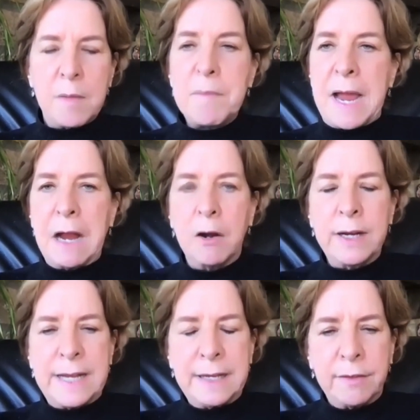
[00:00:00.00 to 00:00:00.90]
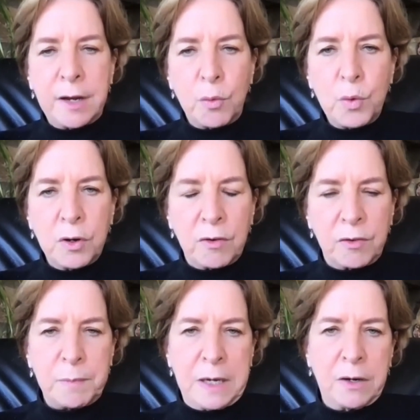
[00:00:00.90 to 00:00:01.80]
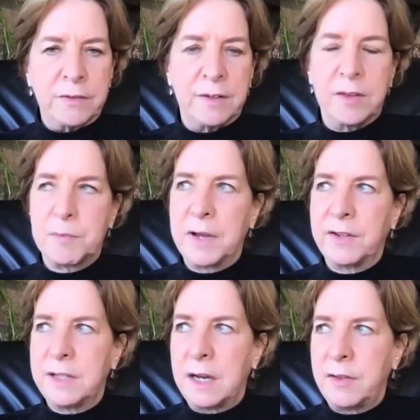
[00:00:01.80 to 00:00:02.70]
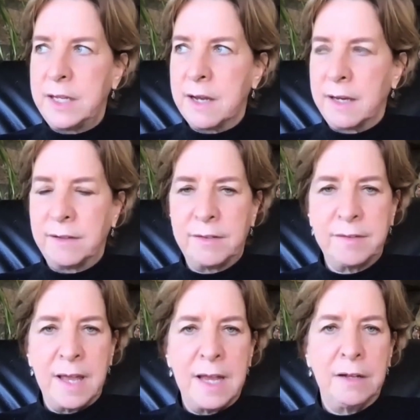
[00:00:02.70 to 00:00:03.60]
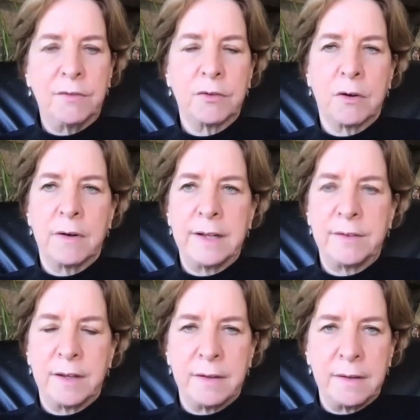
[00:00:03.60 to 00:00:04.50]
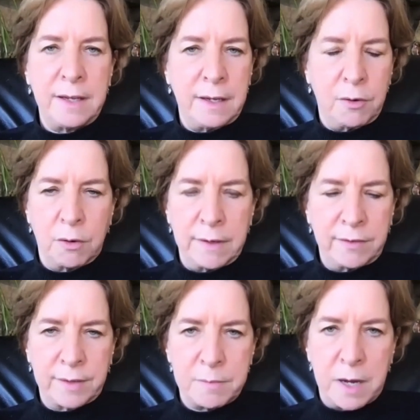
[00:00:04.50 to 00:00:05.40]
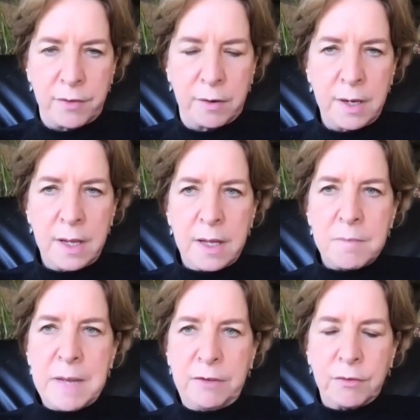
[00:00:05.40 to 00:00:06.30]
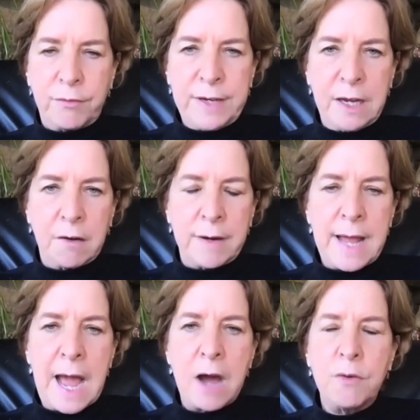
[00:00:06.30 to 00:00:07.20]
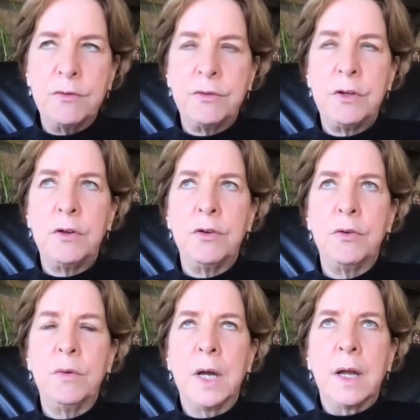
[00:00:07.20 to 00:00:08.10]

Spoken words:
parroting their words because it's the president of the United States or it's some other major figure. And how do you